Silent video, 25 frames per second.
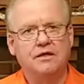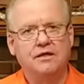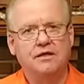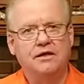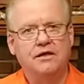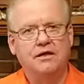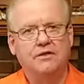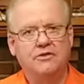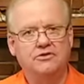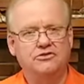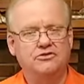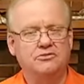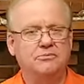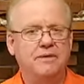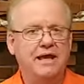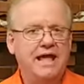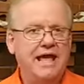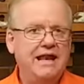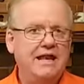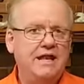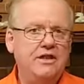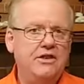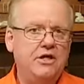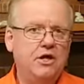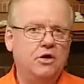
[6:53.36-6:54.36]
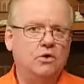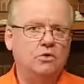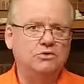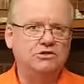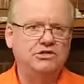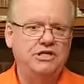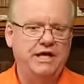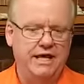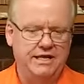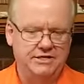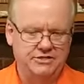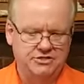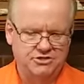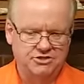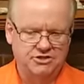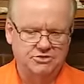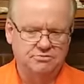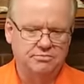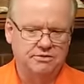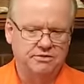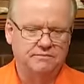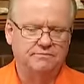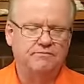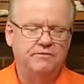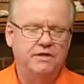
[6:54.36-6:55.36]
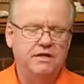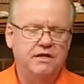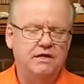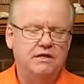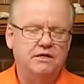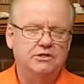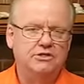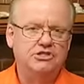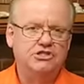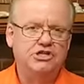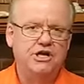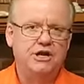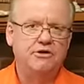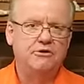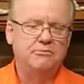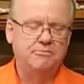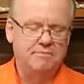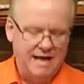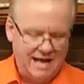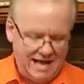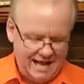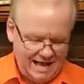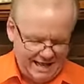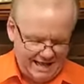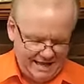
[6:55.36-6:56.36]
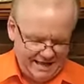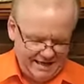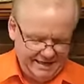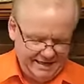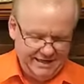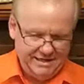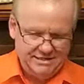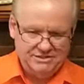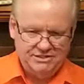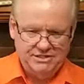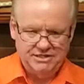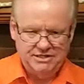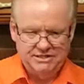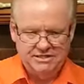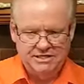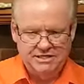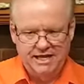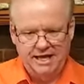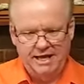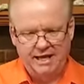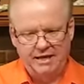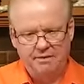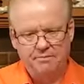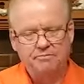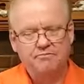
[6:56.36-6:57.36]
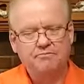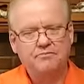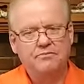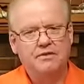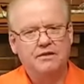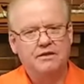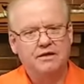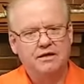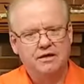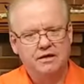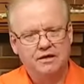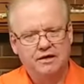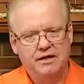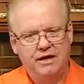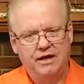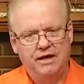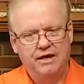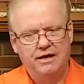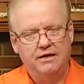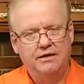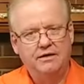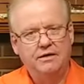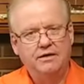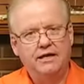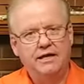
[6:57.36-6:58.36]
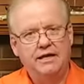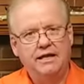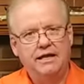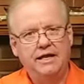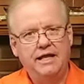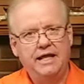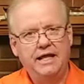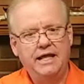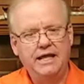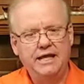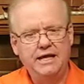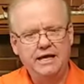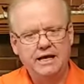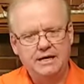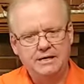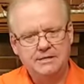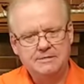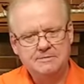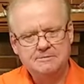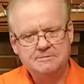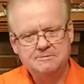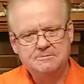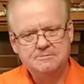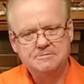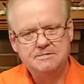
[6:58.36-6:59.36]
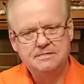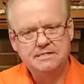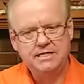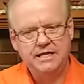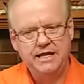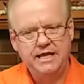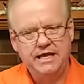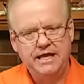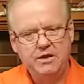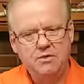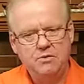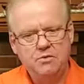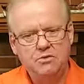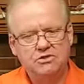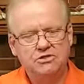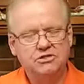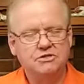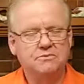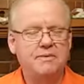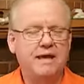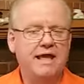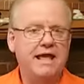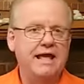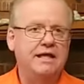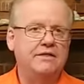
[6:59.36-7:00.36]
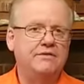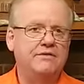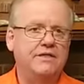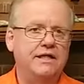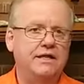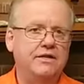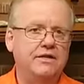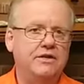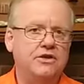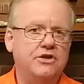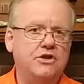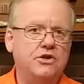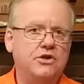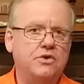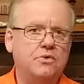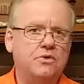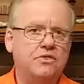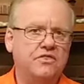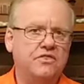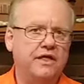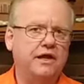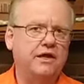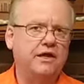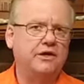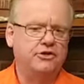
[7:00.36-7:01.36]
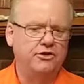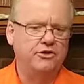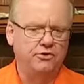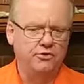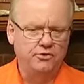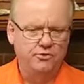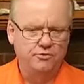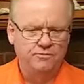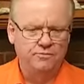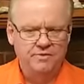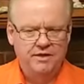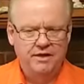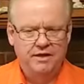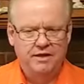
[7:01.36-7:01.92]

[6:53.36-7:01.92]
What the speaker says: And there's a man in the Old Testament, Jeremiah is his name, and he was a man that knew a thing or two